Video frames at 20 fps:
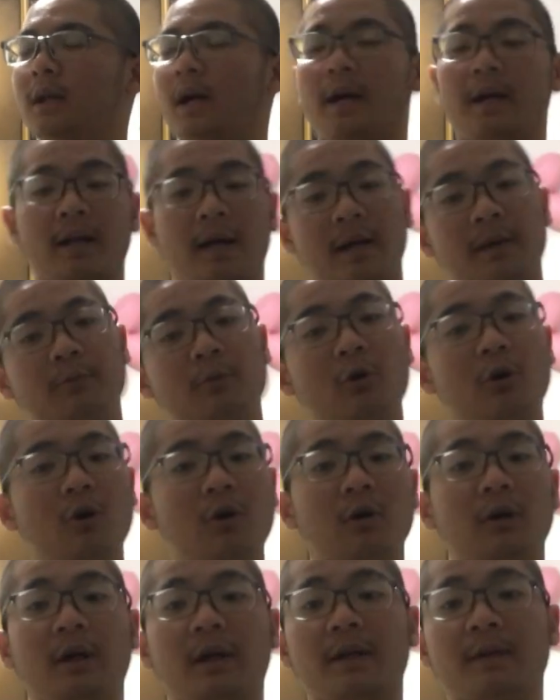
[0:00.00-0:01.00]
and I am
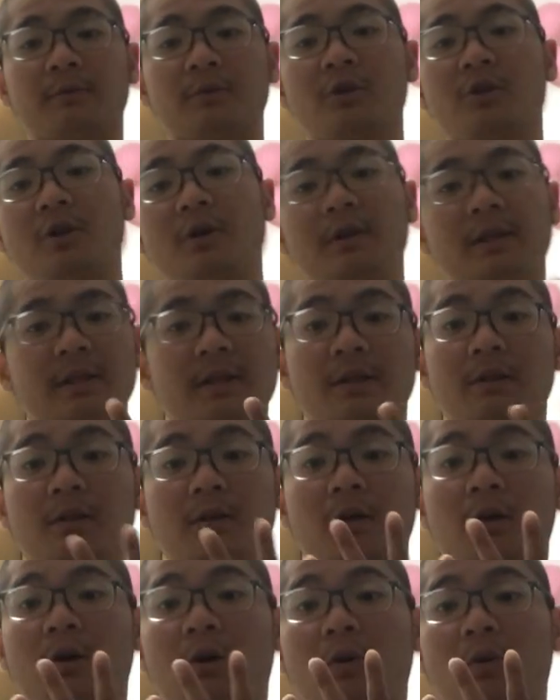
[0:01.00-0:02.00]
wrong, I am sorry, there are